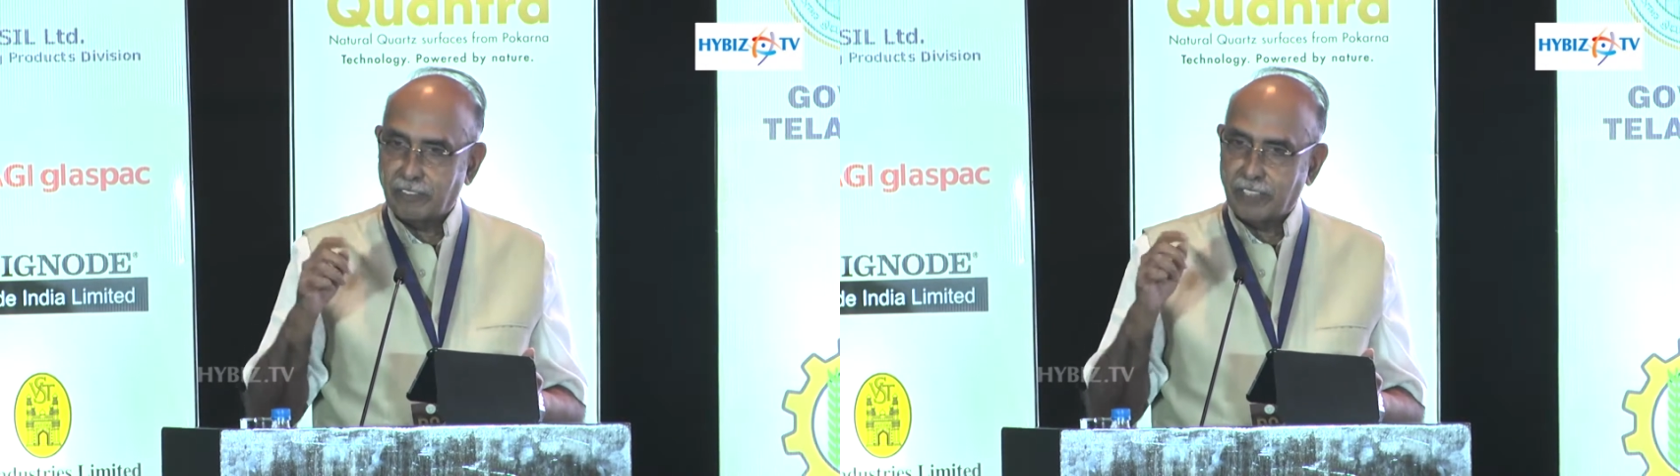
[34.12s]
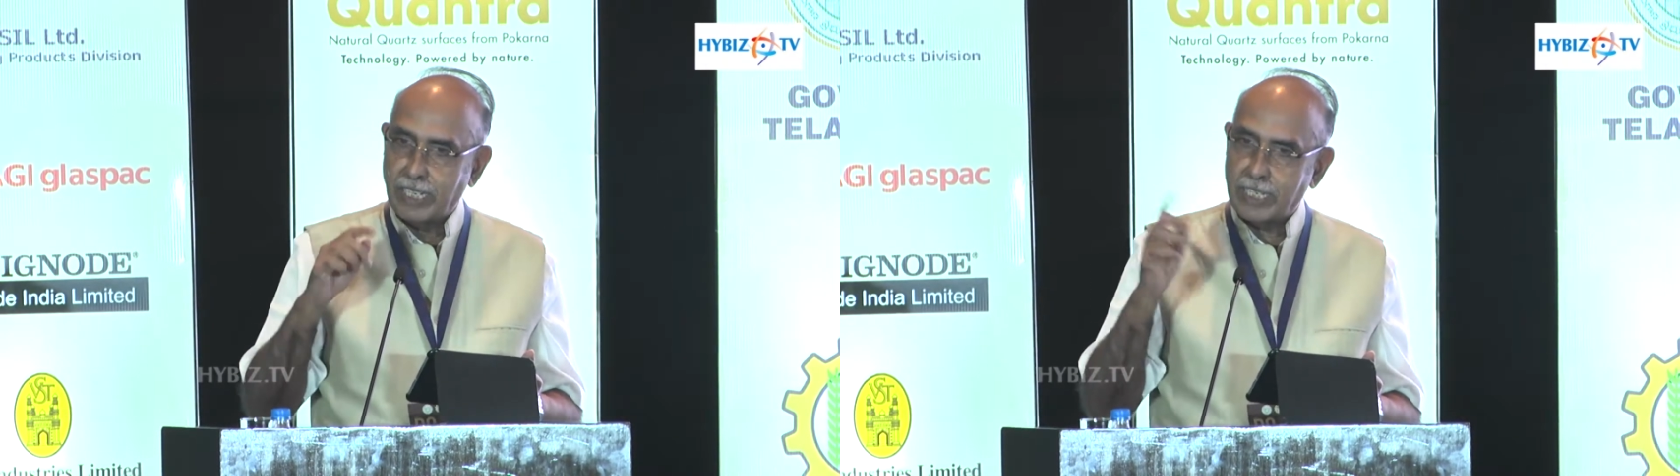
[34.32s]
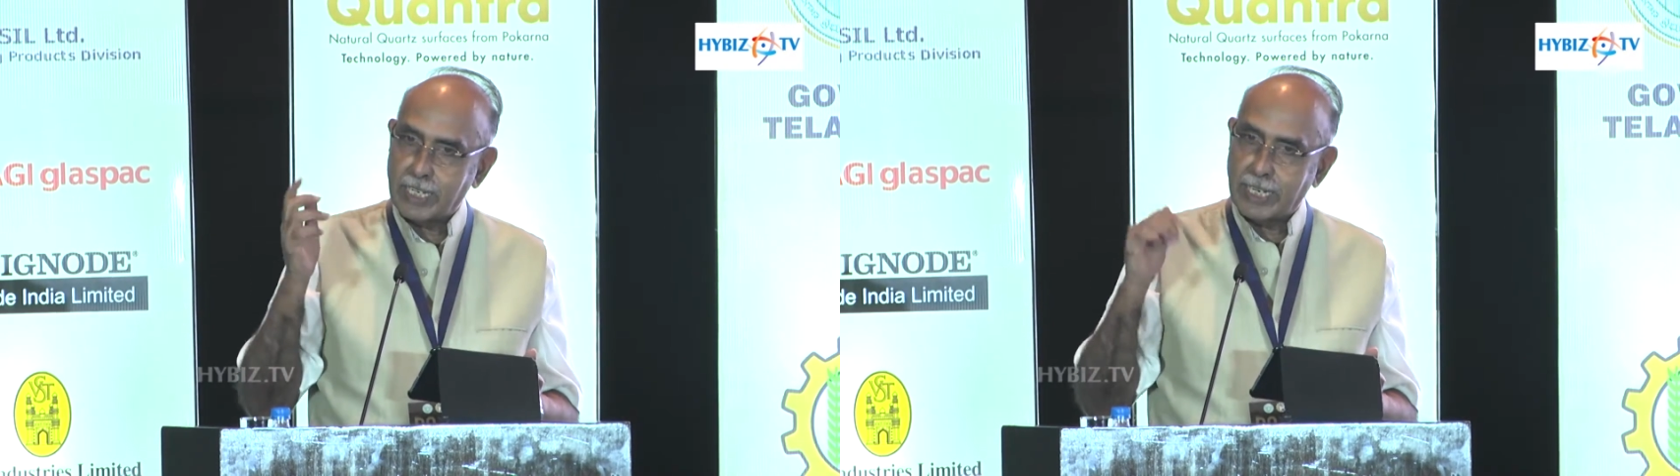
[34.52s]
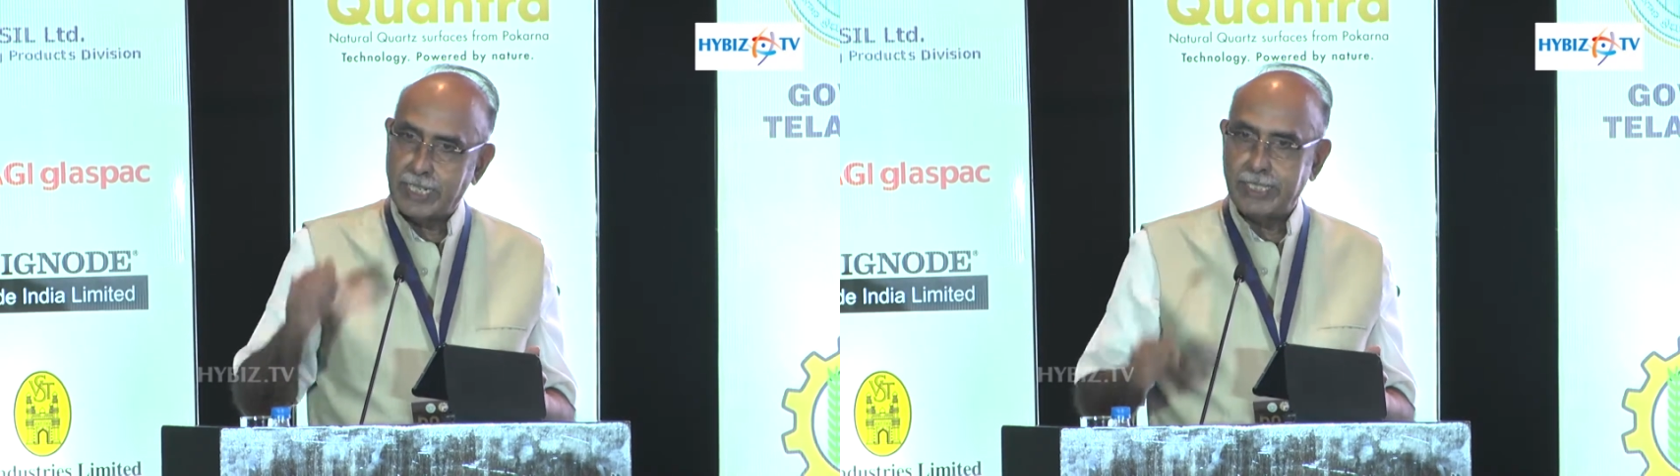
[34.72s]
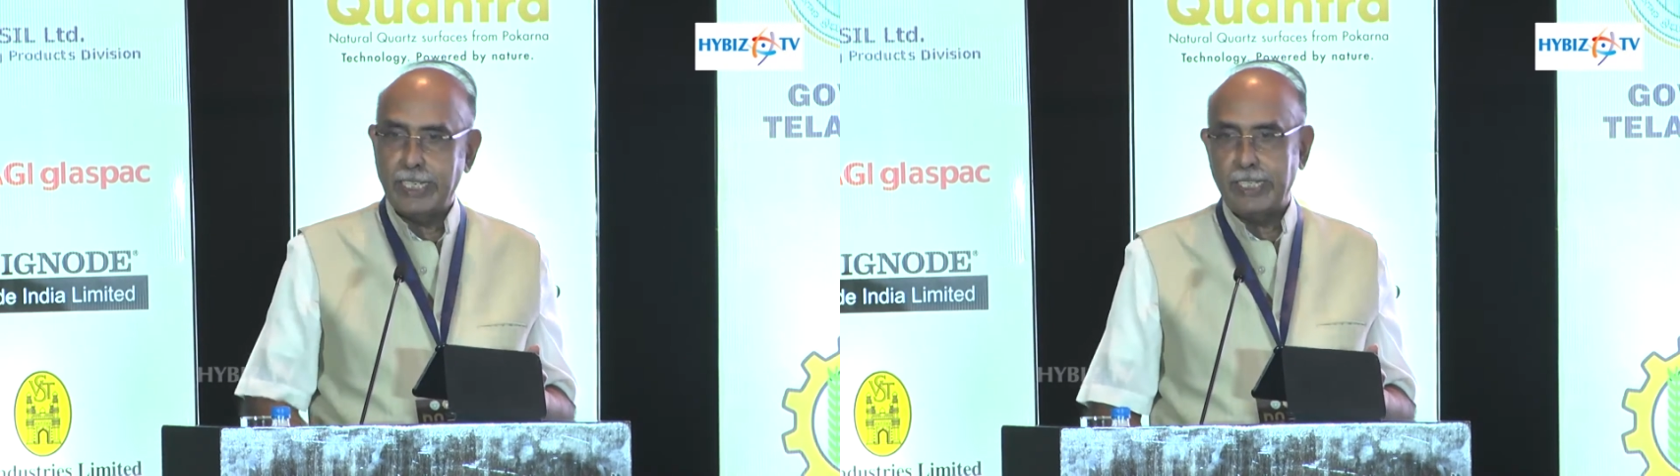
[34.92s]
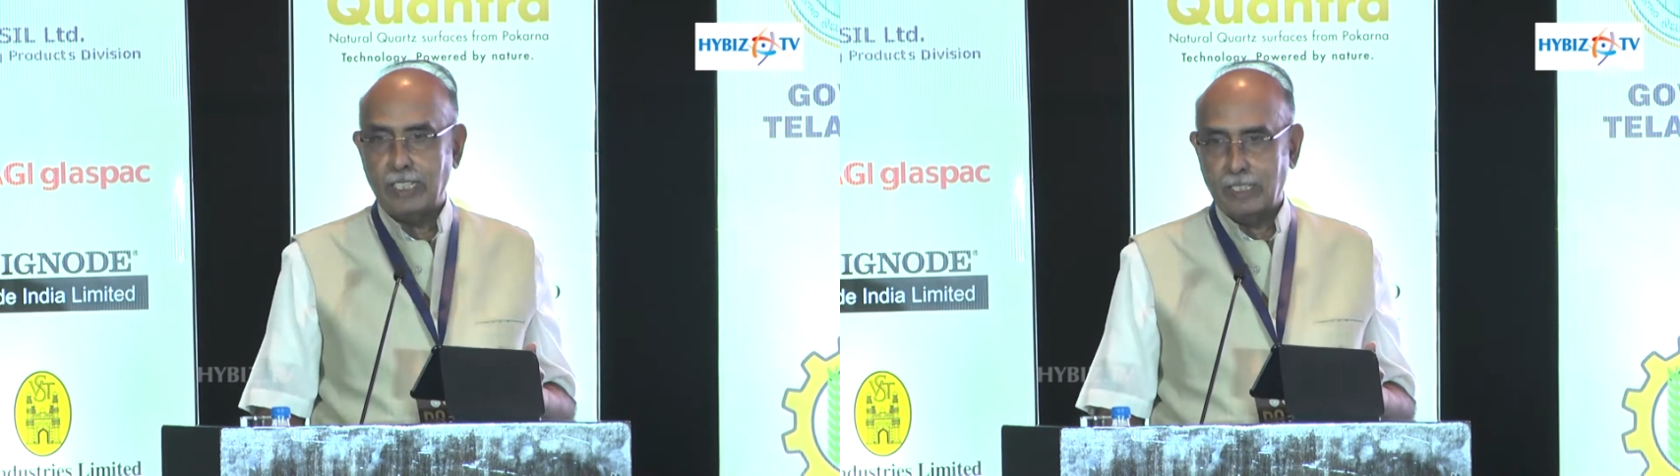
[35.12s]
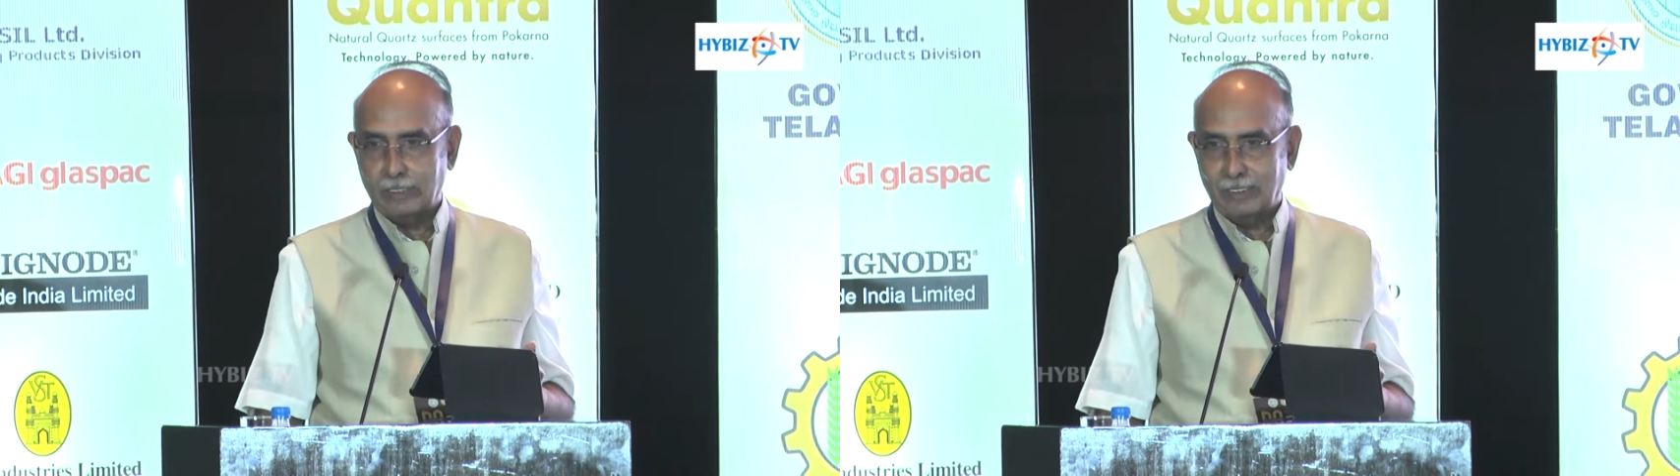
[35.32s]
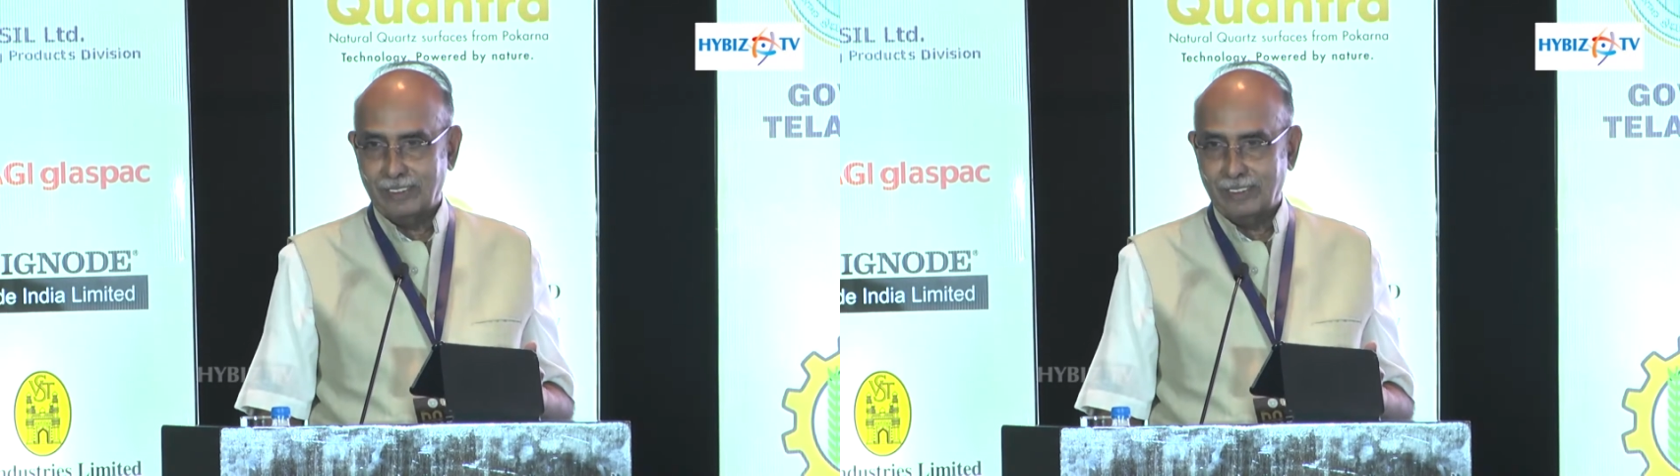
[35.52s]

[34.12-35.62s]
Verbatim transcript: free trade areas